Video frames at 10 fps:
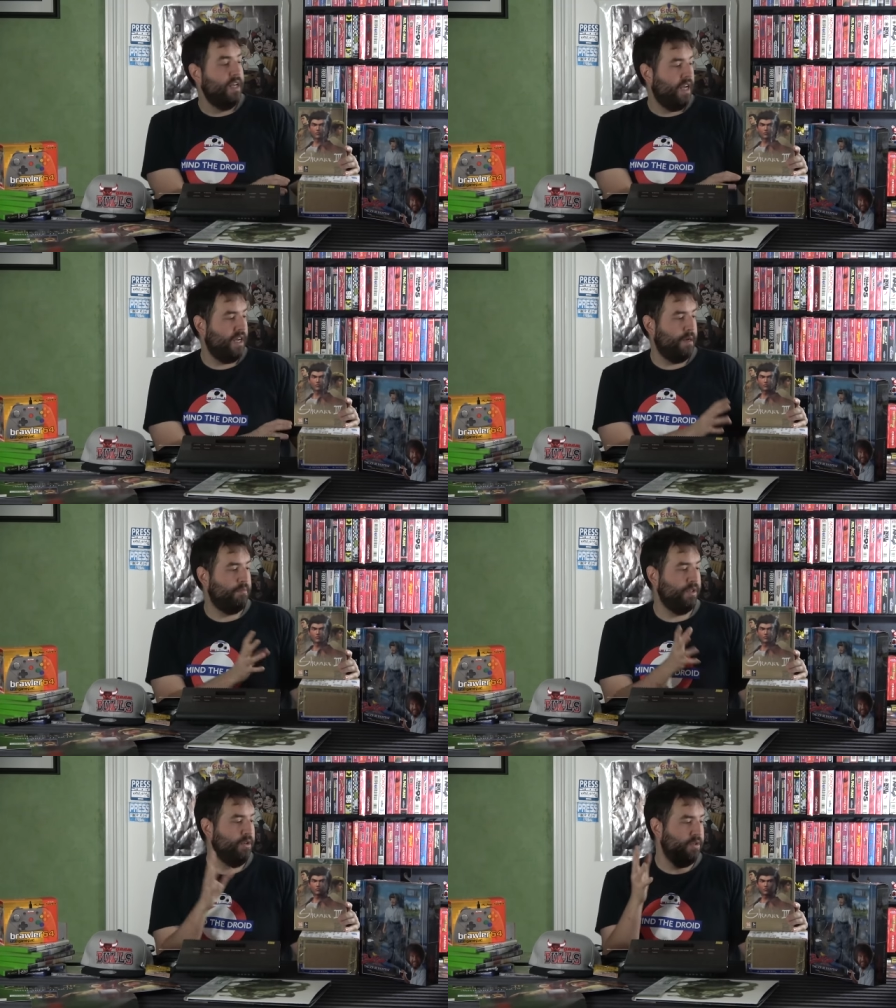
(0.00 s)
Uh,
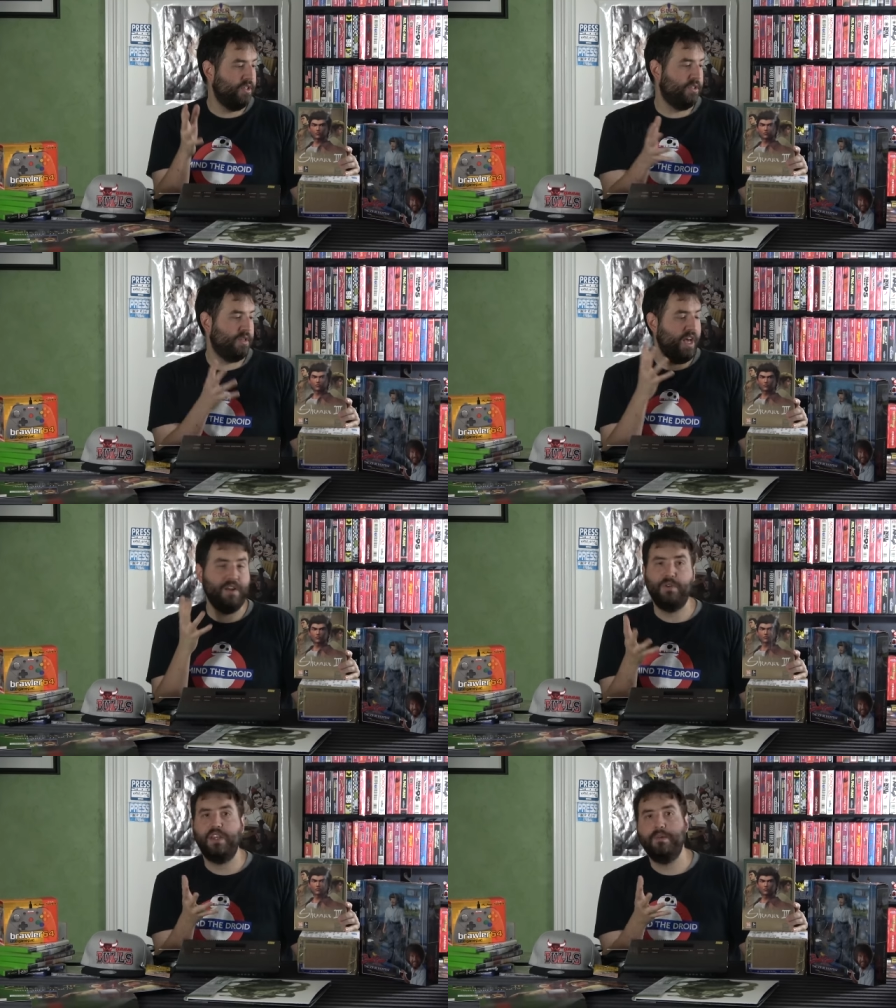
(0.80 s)
blue is just kind
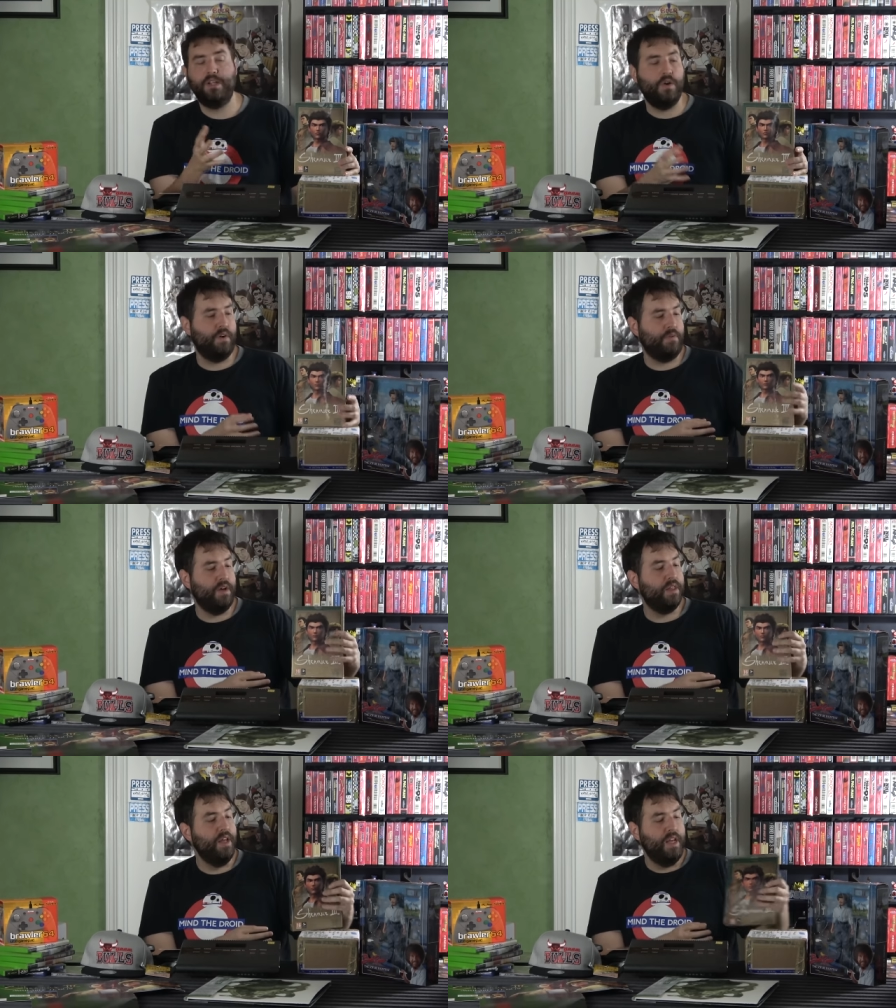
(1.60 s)
of what they've been going with.